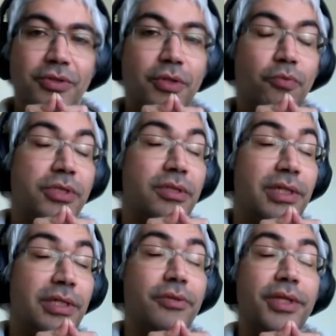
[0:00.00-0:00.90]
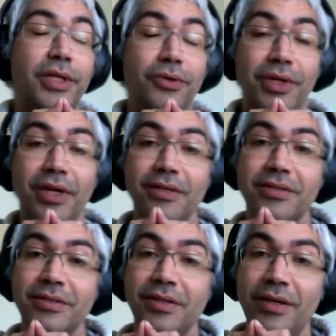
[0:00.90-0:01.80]
So it was literally
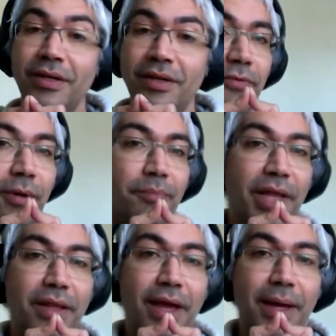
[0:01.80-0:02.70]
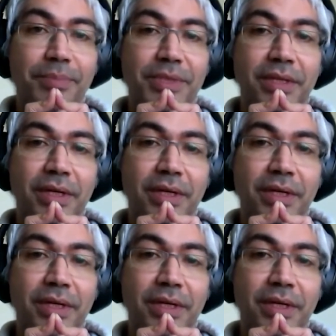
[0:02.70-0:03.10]
Unix from Bell Labs.